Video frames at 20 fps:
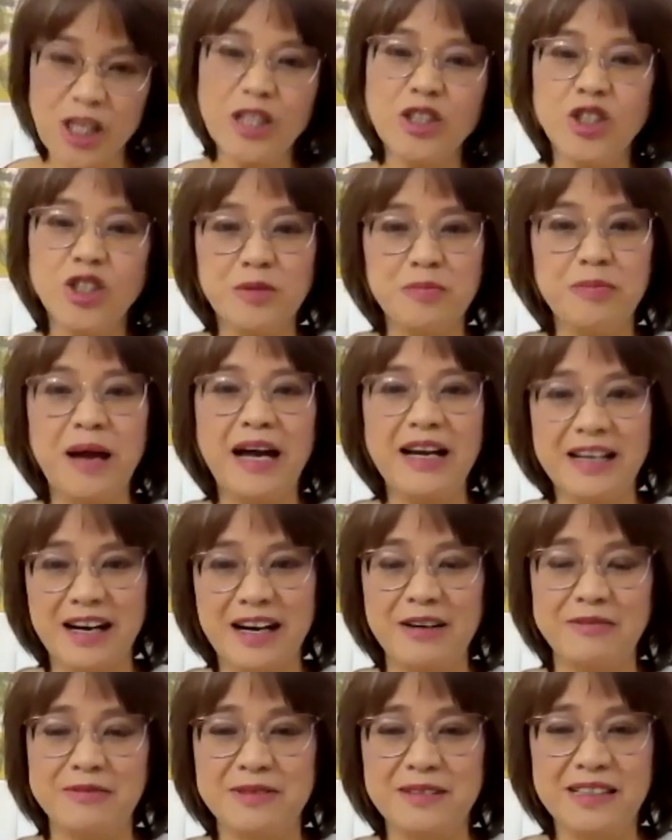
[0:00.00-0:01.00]
change it back
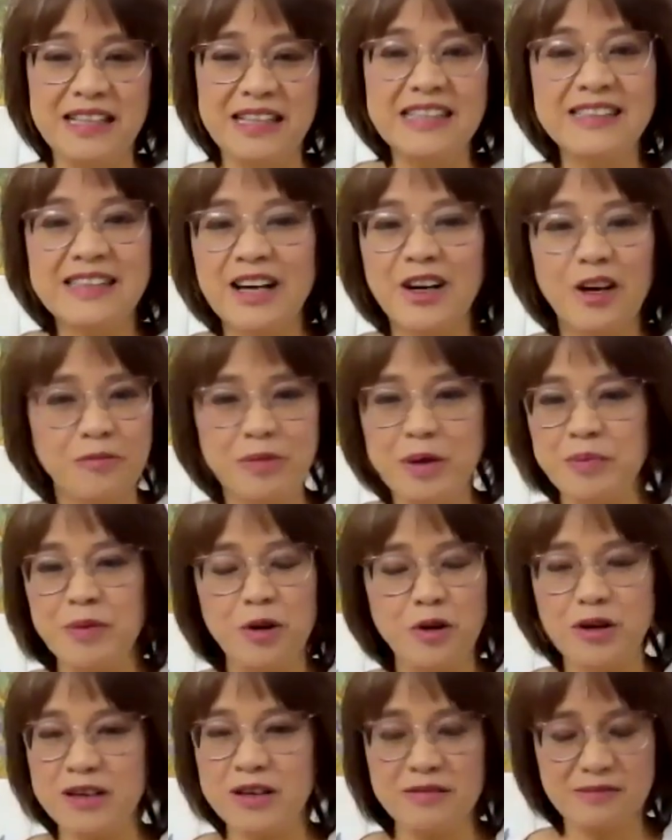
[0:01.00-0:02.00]
up instead of
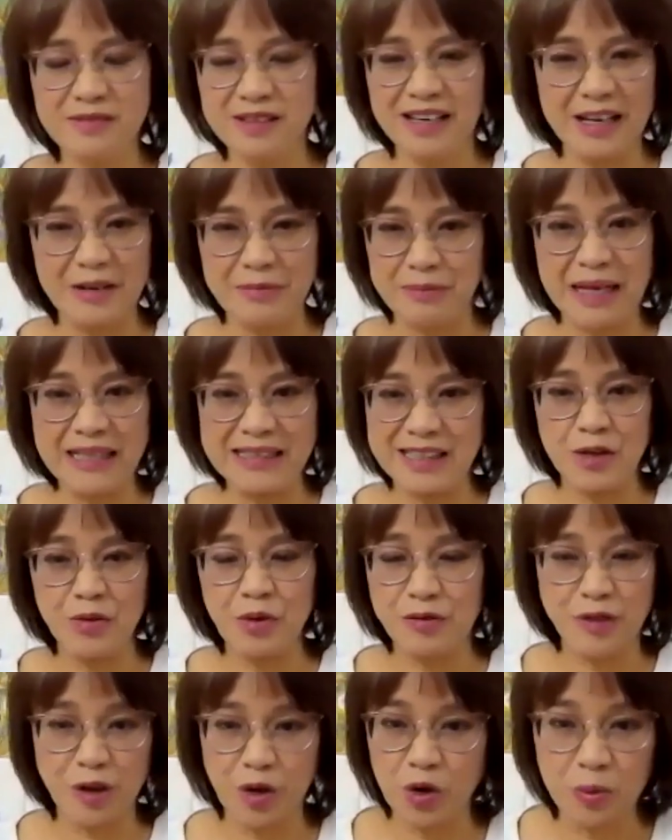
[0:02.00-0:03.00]
people like messing
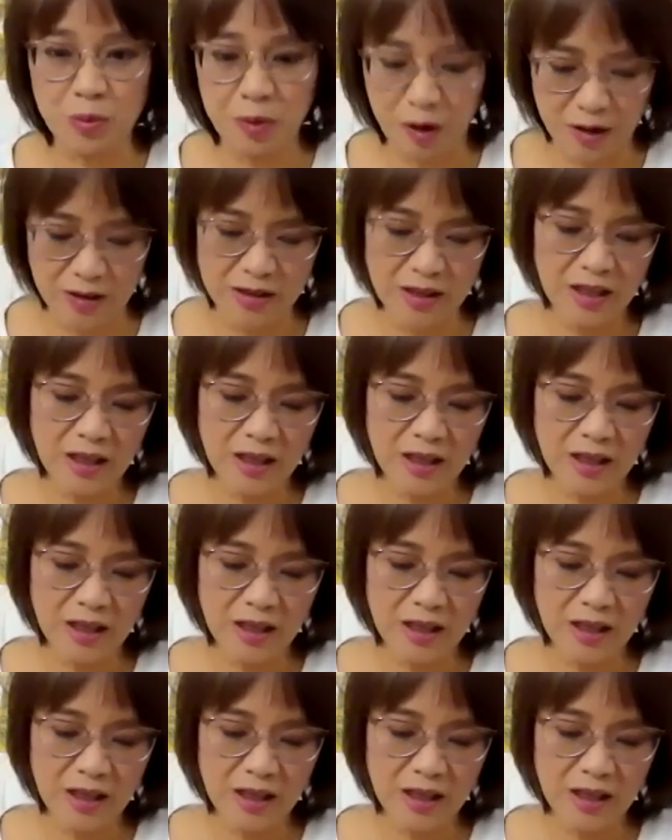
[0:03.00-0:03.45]
with the coupon.